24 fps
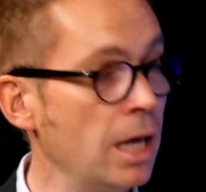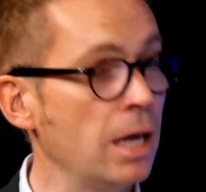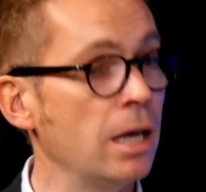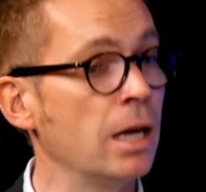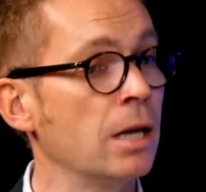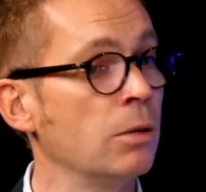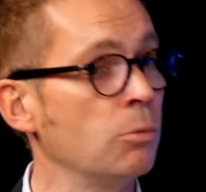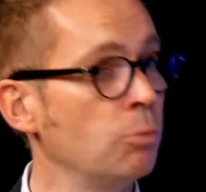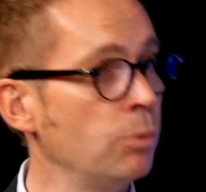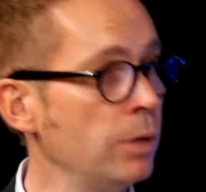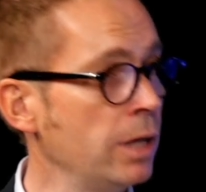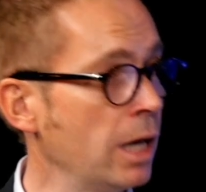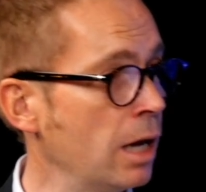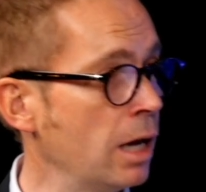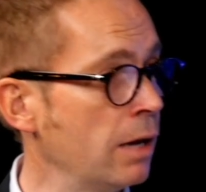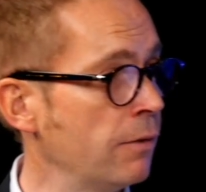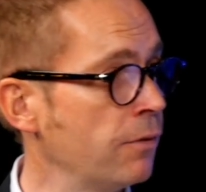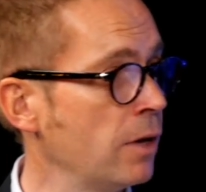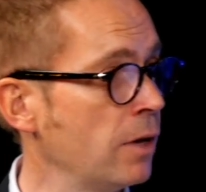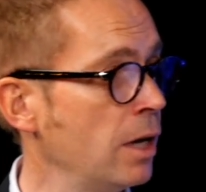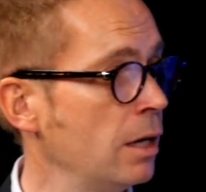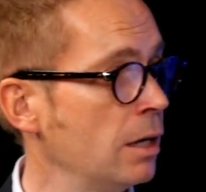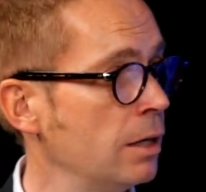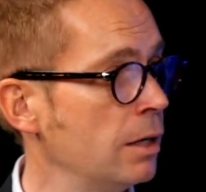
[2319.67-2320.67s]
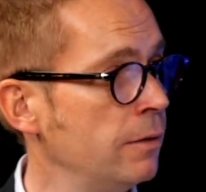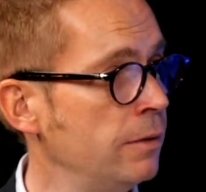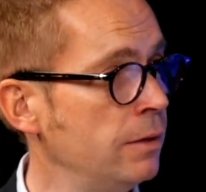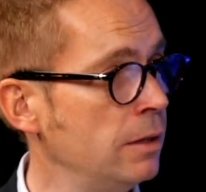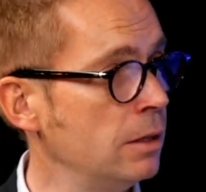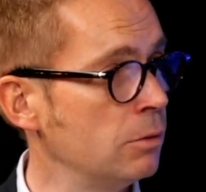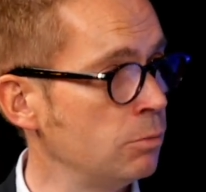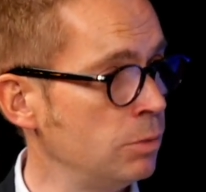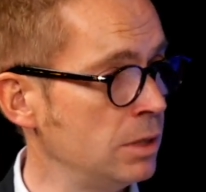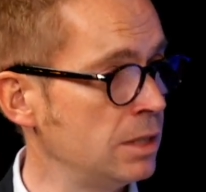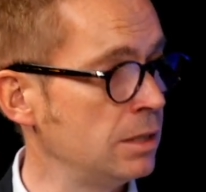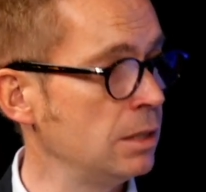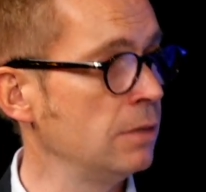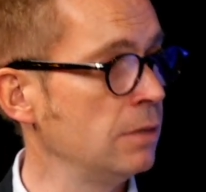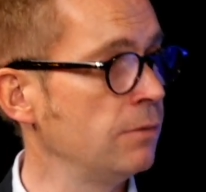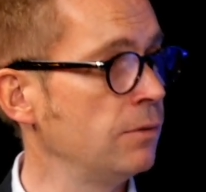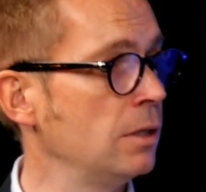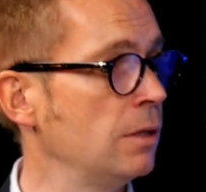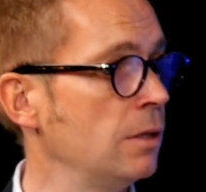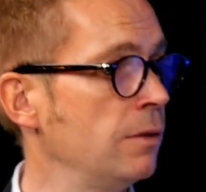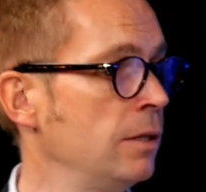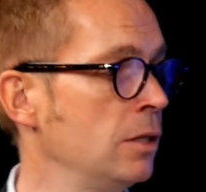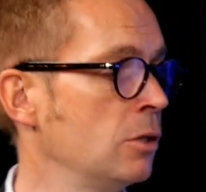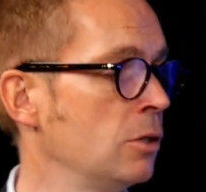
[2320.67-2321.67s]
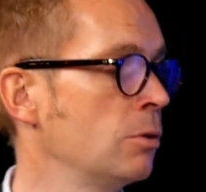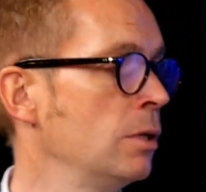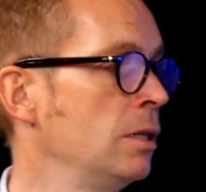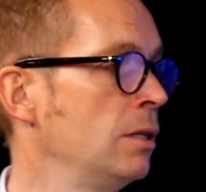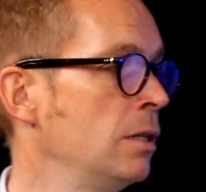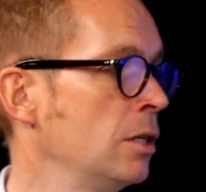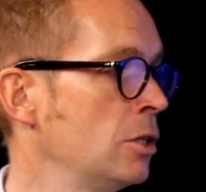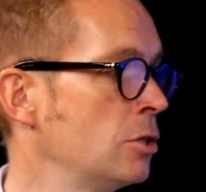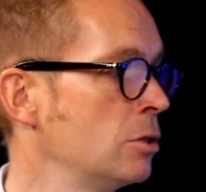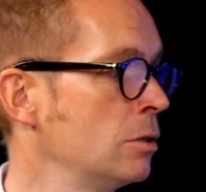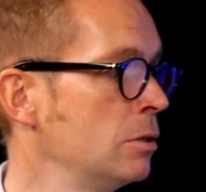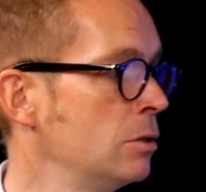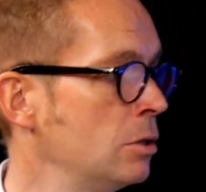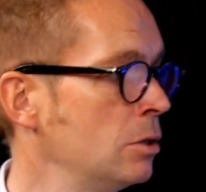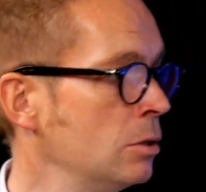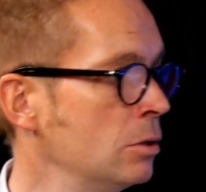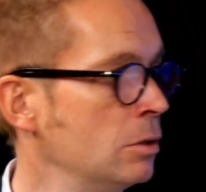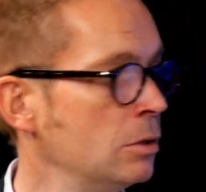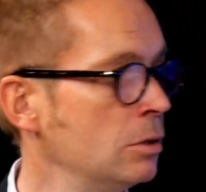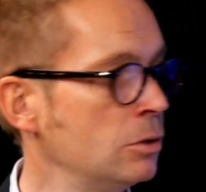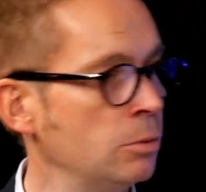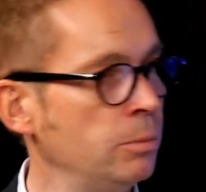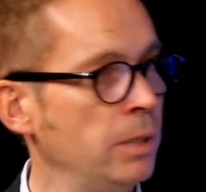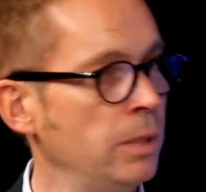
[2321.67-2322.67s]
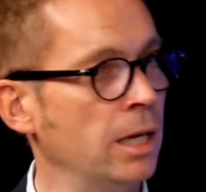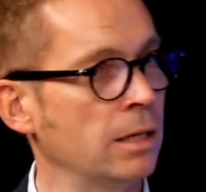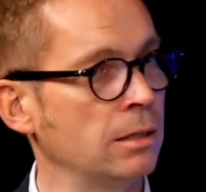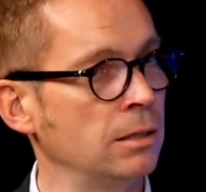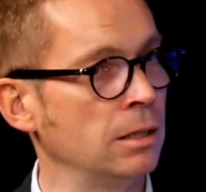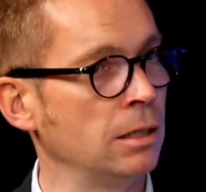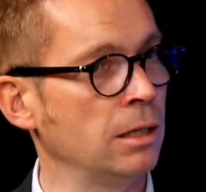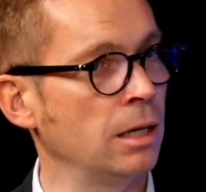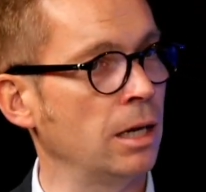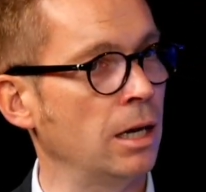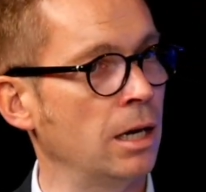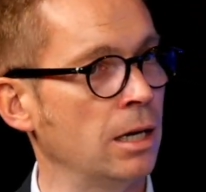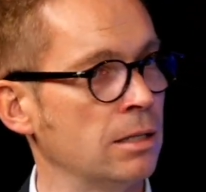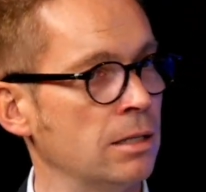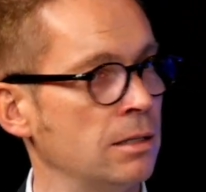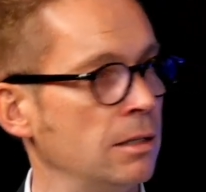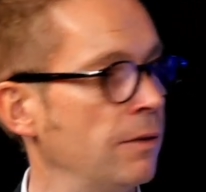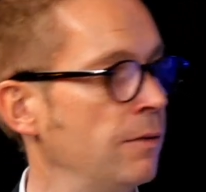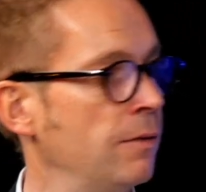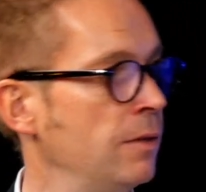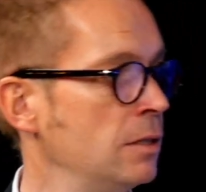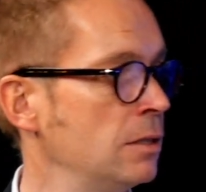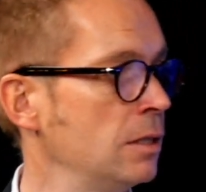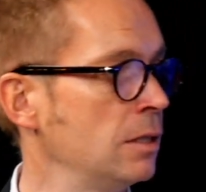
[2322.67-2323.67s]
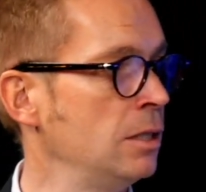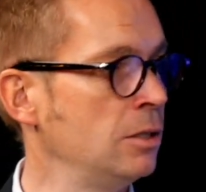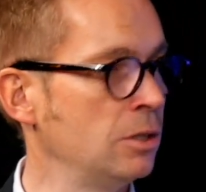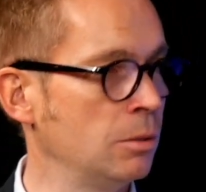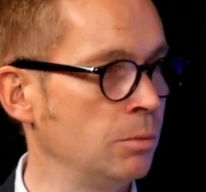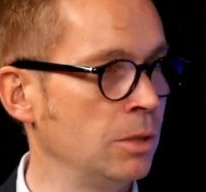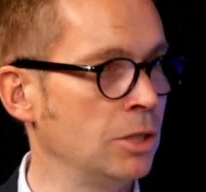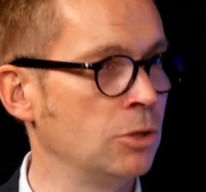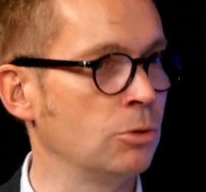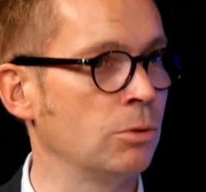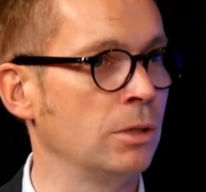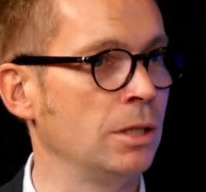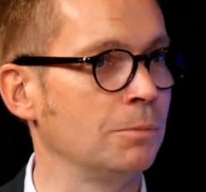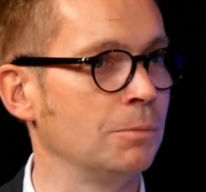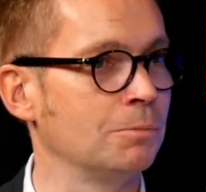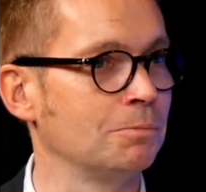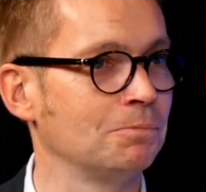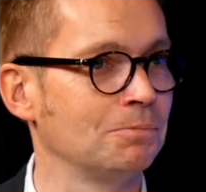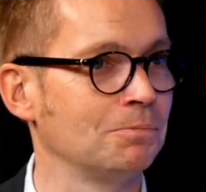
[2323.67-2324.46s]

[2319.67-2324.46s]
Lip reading: And we have received the accreditation to be acting as this intermediary.